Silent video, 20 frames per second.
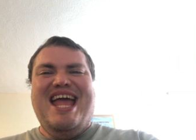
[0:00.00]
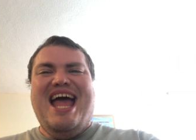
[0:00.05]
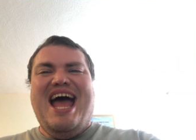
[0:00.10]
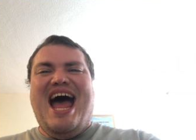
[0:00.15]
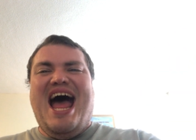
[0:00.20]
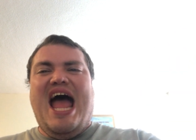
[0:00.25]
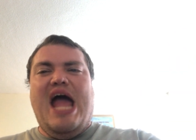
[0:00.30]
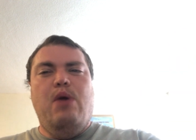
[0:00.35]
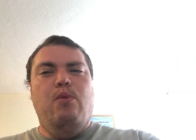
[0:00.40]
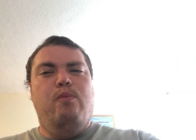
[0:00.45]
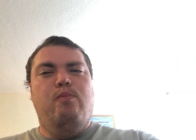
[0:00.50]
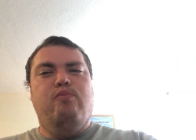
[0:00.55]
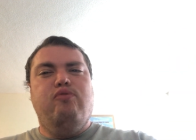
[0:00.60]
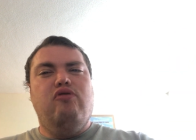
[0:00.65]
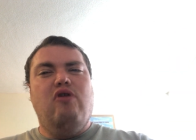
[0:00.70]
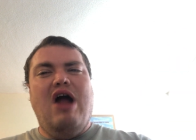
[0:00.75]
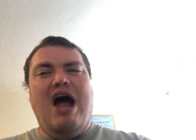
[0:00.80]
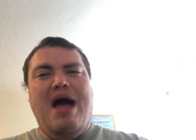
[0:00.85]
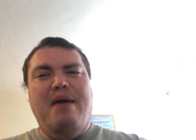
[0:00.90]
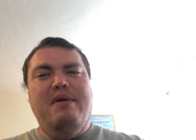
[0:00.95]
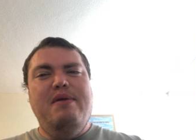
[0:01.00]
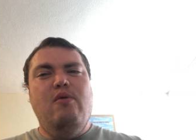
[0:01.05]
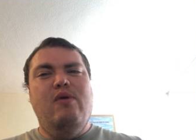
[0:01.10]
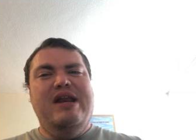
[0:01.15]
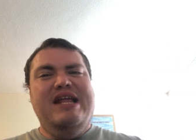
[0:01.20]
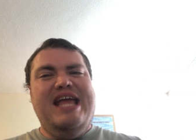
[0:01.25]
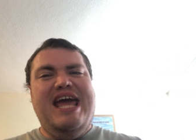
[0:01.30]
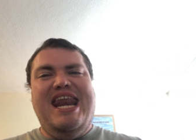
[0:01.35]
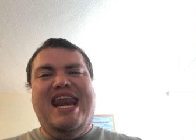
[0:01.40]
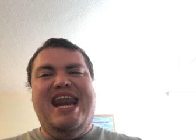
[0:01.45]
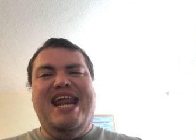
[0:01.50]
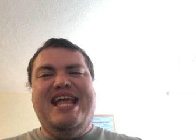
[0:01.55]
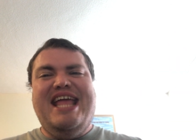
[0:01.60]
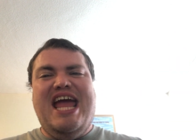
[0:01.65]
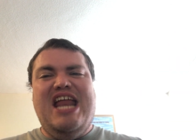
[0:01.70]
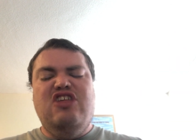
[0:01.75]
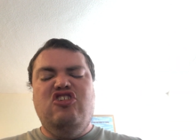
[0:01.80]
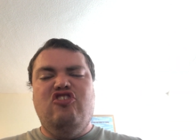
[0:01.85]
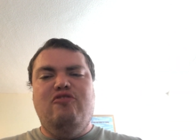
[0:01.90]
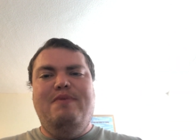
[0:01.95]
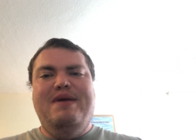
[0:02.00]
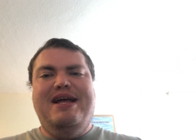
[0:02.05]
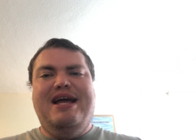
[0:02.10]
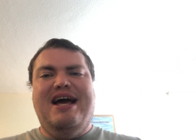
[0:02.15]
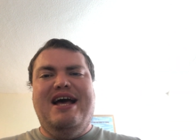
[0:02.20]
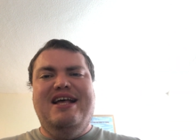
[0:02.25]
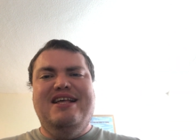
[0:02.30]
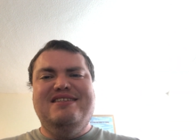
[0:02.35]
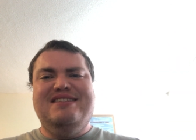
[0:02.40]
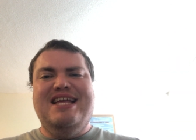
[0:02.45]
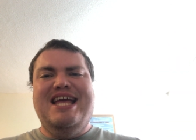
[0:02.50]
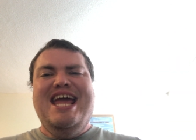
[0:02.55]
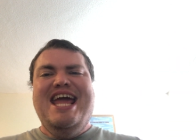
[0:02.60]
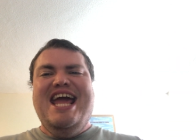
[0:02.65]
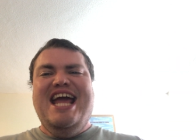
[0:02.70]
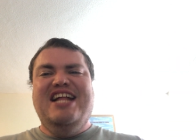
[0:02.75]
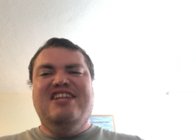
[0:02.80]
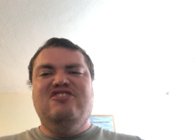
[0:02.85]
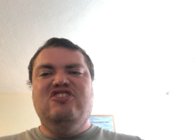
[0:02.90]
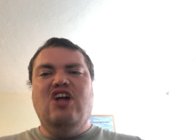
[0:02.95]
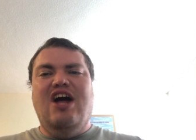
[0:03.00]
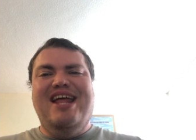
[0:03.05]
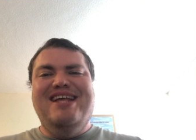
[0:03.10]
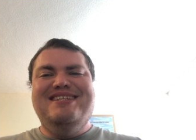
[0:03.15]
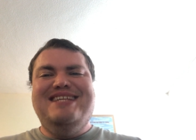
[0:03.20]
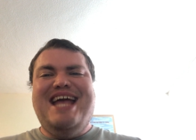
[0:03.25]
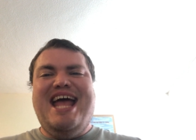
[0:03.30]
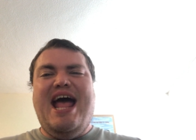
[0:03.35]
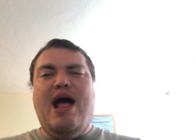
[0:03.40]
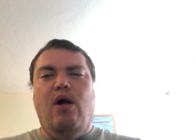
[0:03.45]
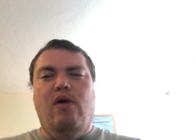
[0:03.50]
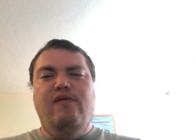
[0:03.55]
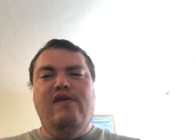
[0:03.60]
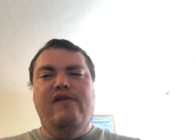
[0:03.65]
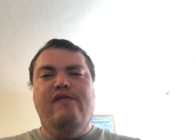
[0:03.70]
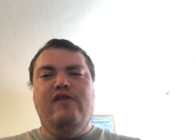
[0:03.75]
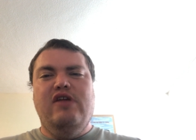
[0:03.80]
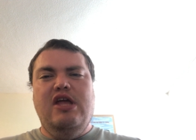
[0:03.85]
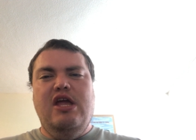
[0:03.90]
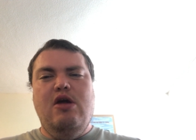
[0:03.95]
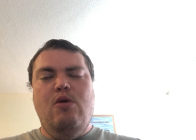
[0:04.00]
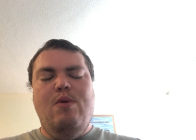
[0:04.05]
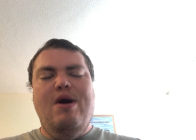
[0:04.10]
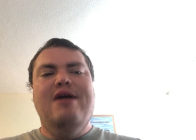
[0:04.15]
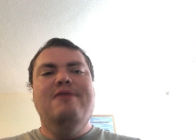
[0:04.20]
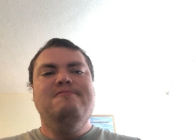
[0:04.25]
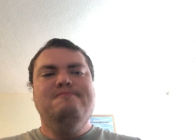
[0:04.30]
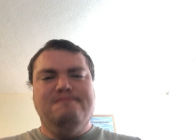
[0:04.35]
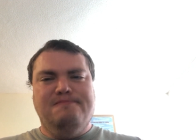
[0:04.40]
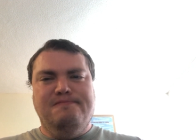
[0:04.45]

I probably wouldn't get it again just because it's not as healthy for you.